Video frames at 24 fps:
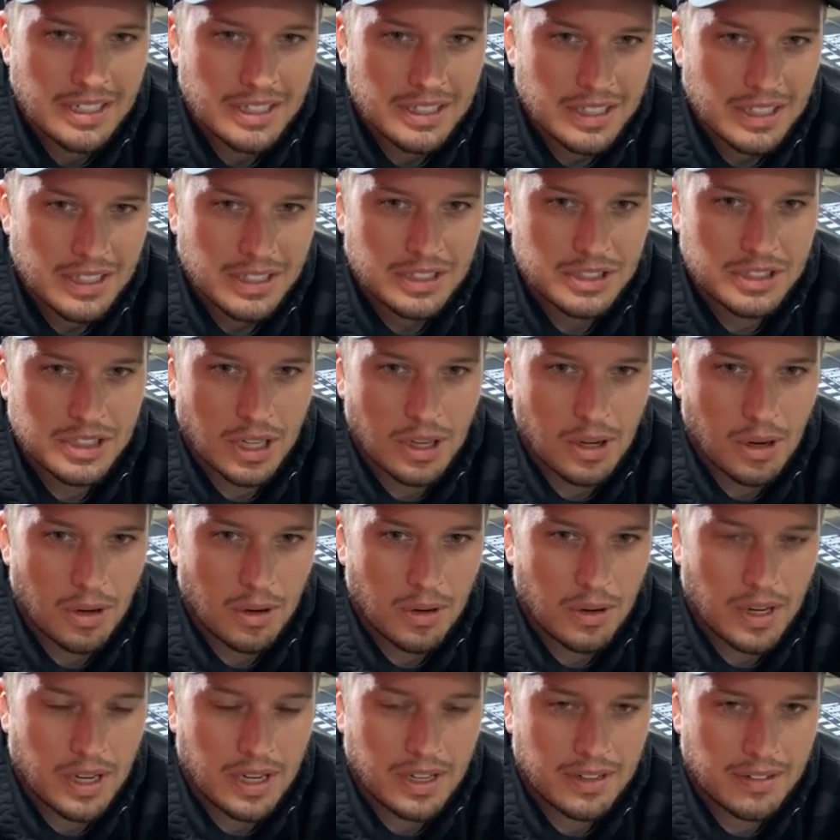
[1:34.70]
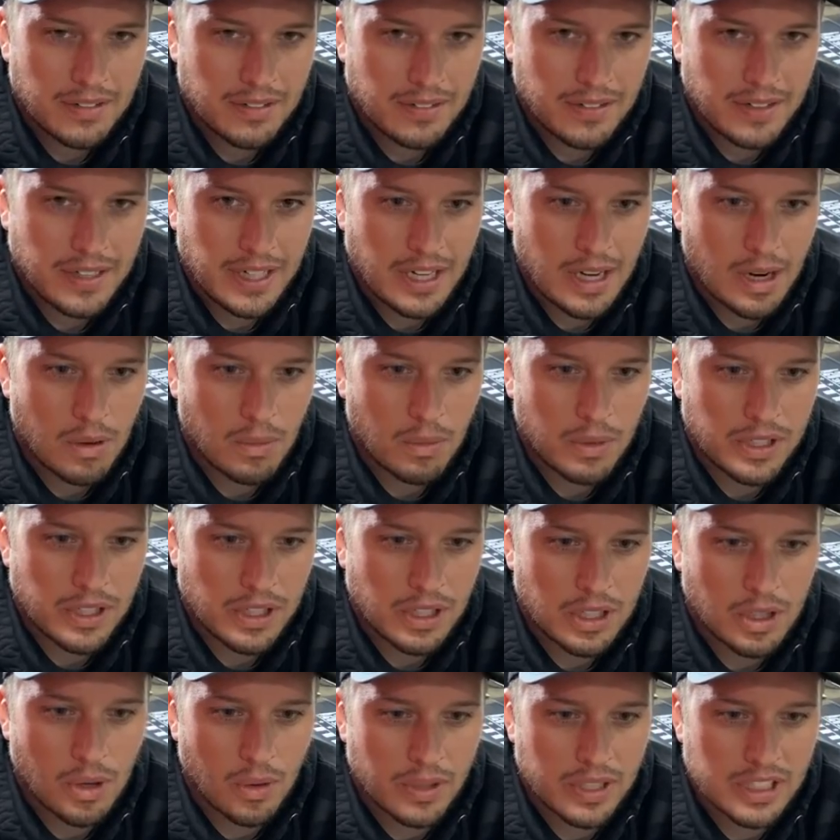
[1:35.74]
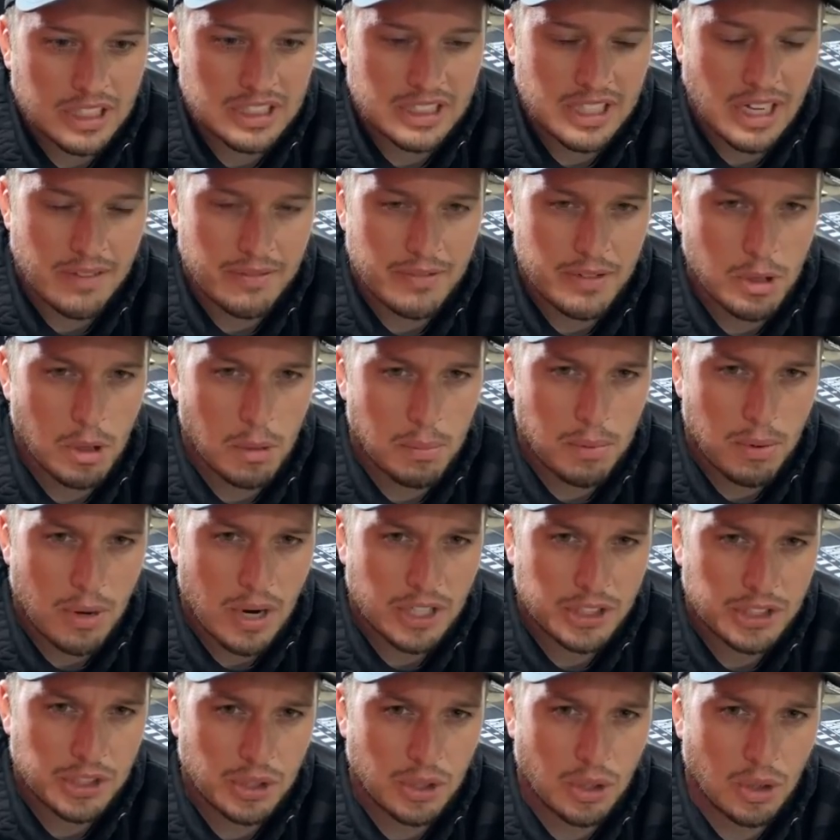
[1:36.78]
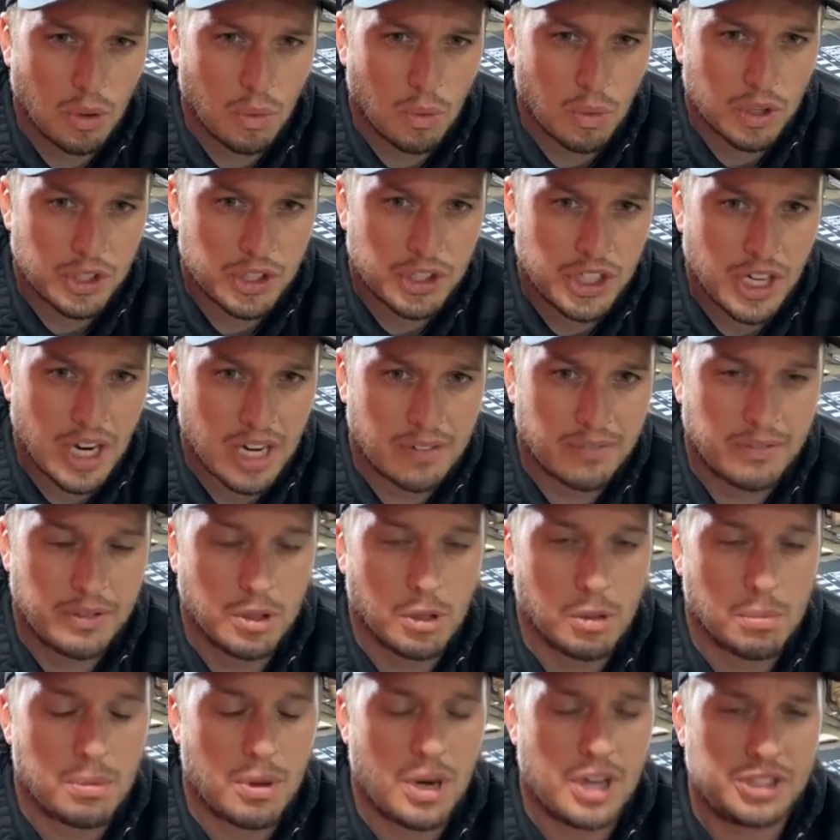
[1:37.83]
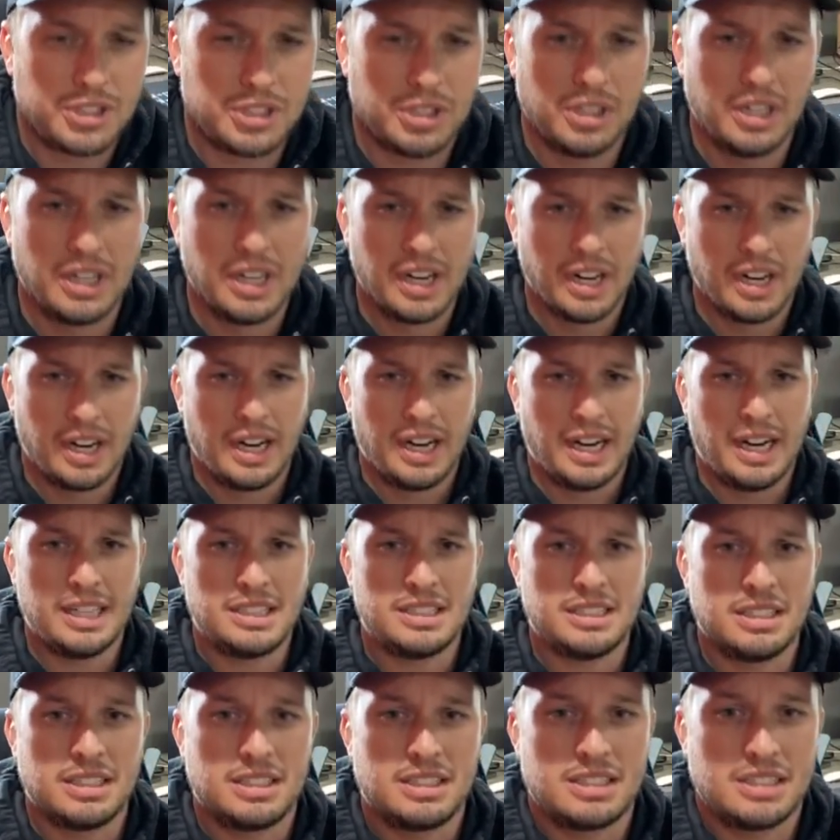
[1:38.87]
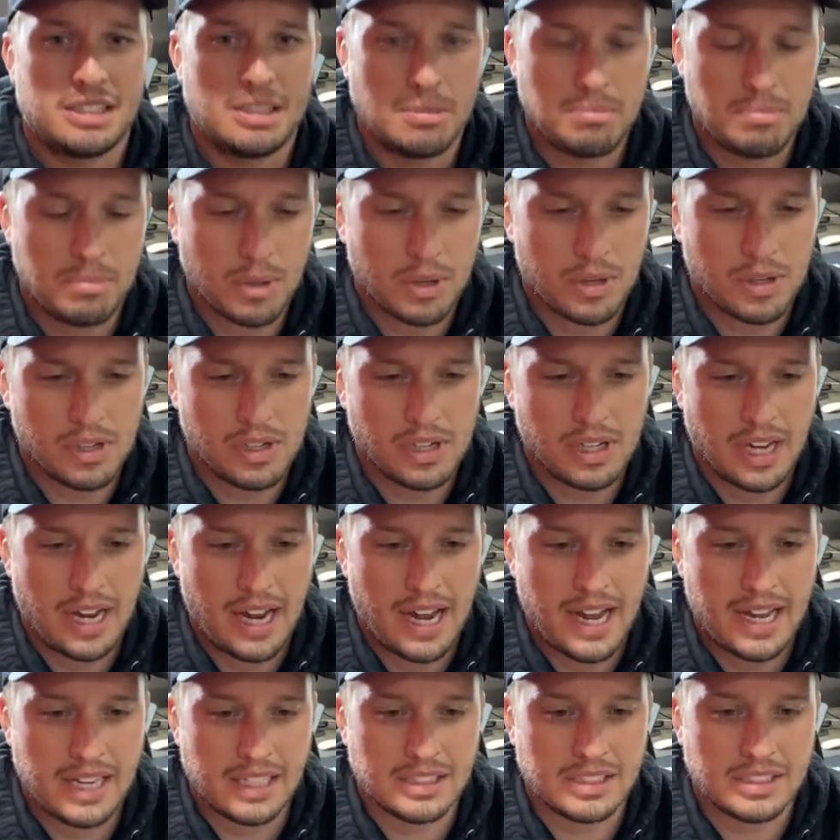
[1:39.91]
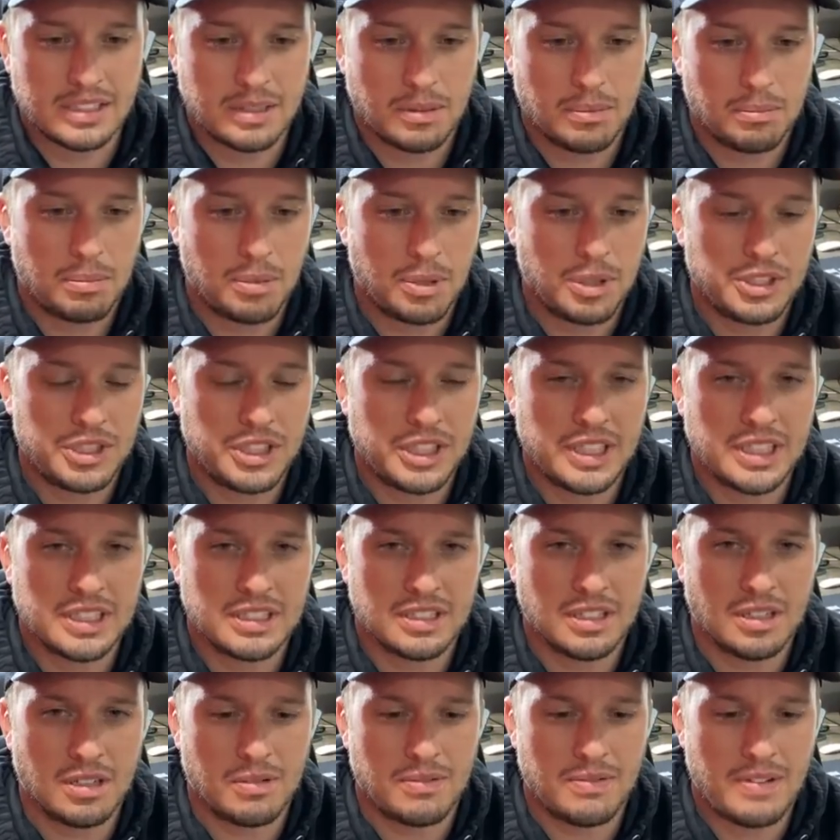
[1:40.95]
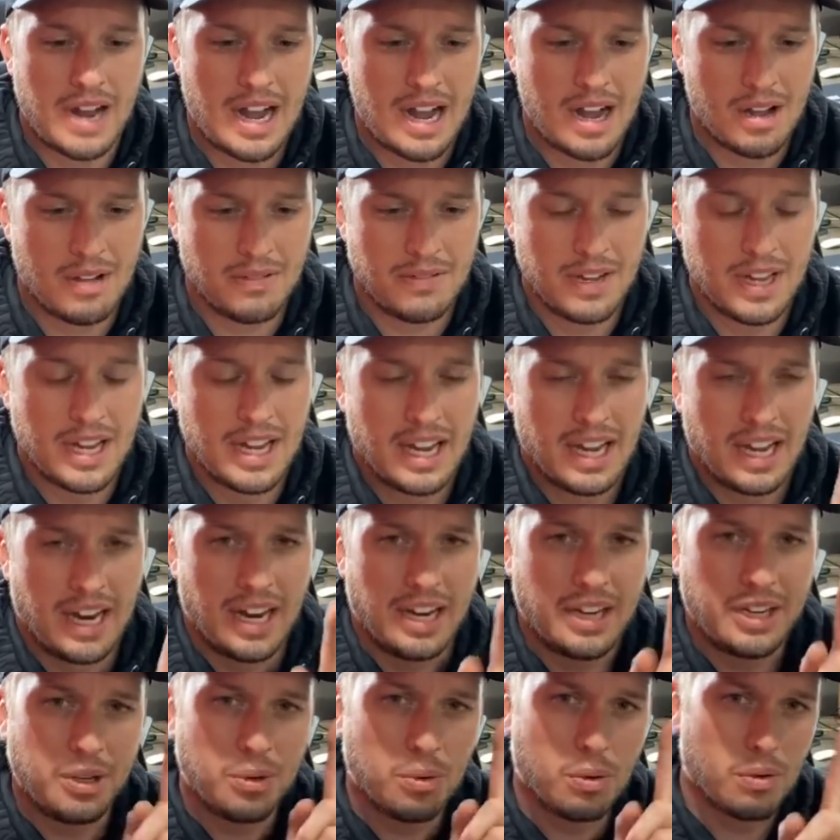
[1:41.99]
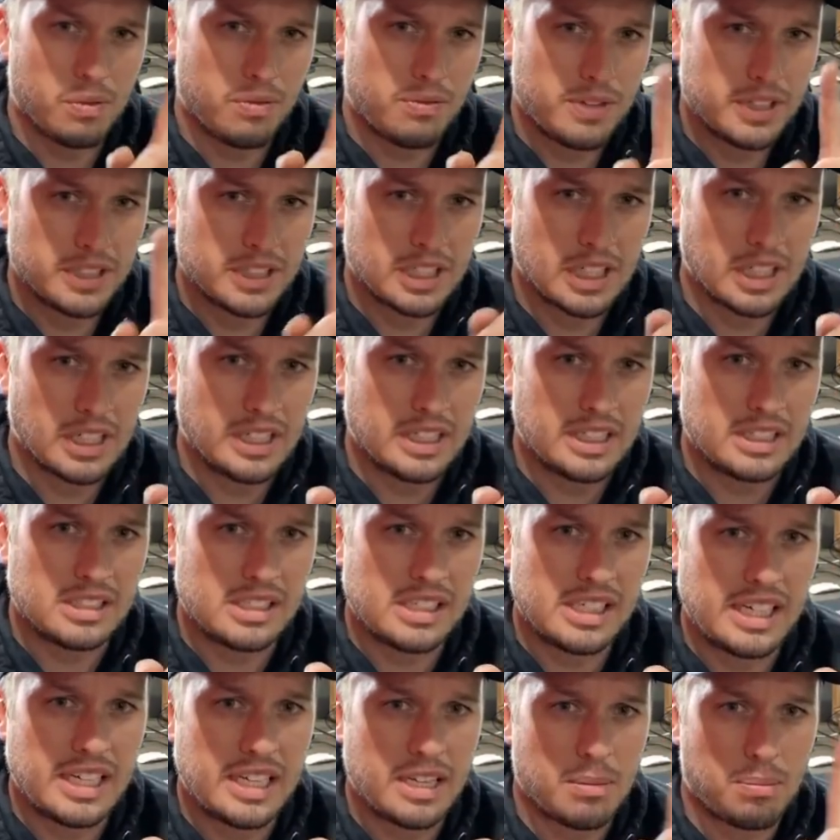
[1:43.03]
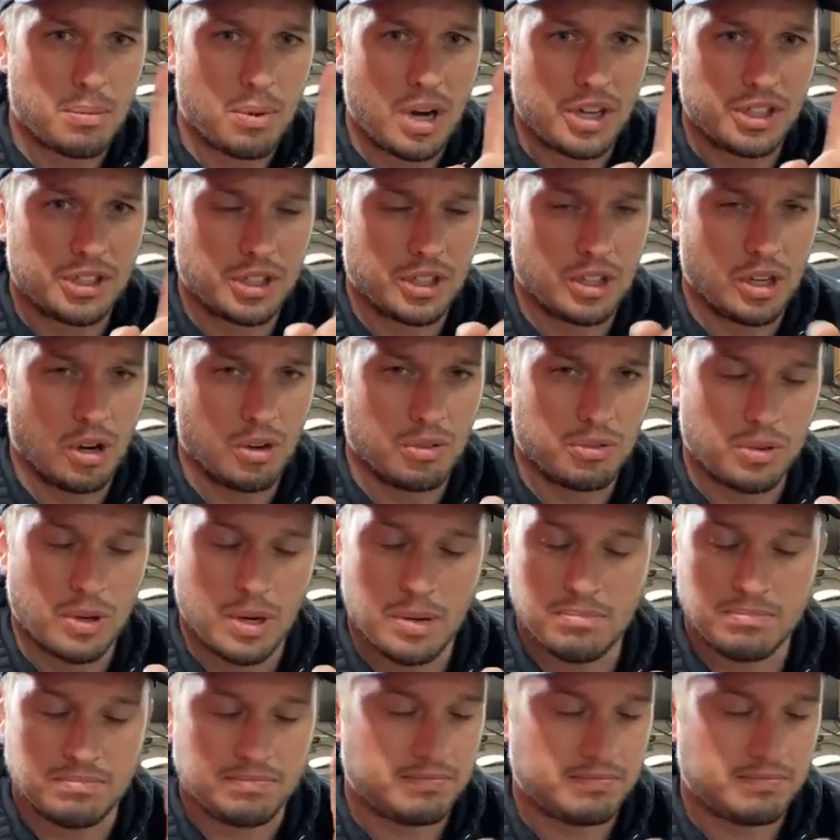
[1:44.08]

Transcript: So, you know, when you're going to set fuel pressure or check fuel pressure, it's as simple as pushing this little valve and you will physically see the pressure go from,